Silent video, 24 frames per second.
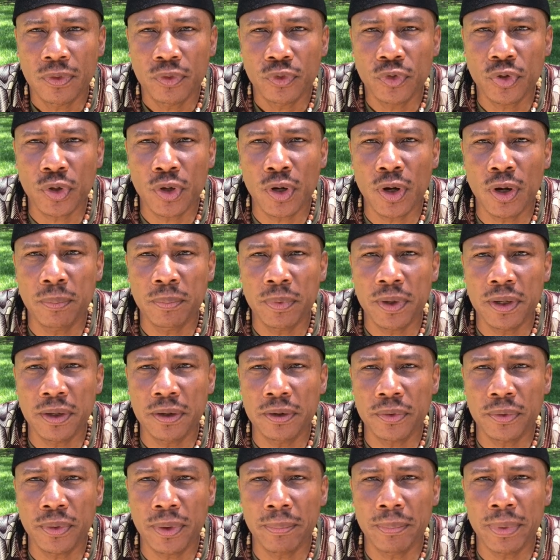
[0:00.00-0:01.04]
to come
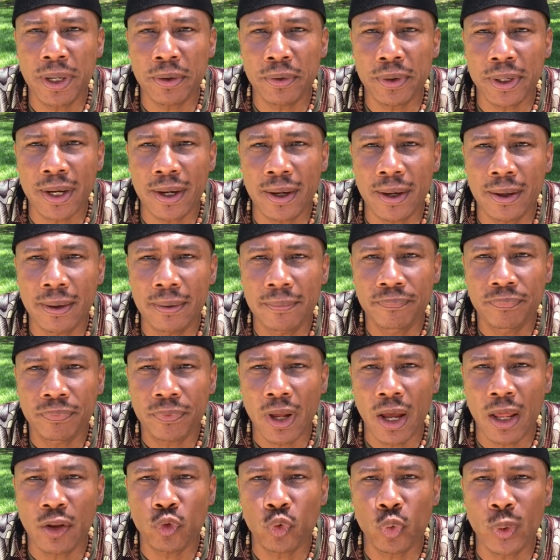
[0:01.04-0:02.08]
here to America,
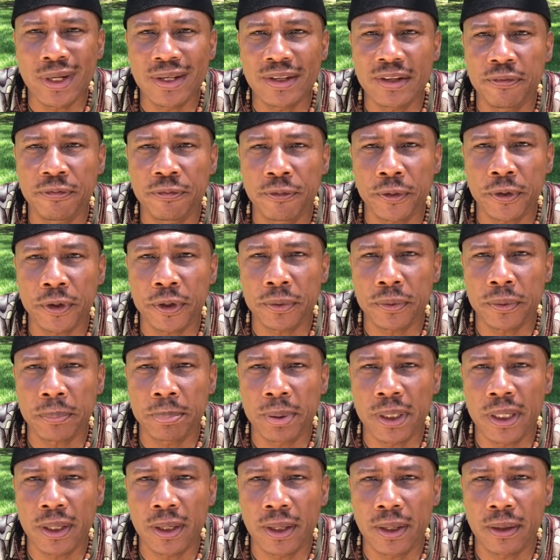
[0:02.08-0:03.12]
and 24
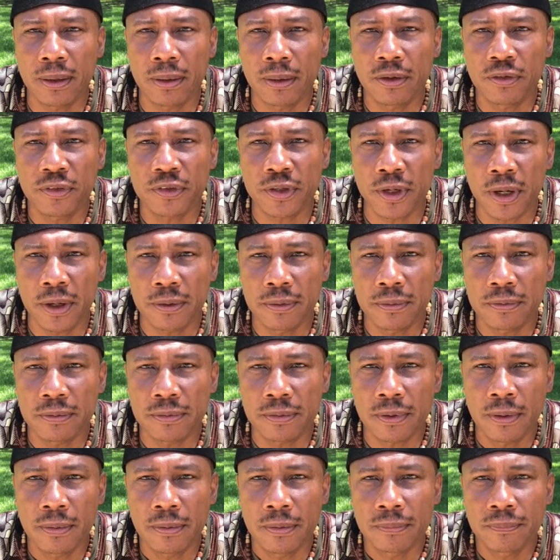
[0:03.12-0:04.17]
European sons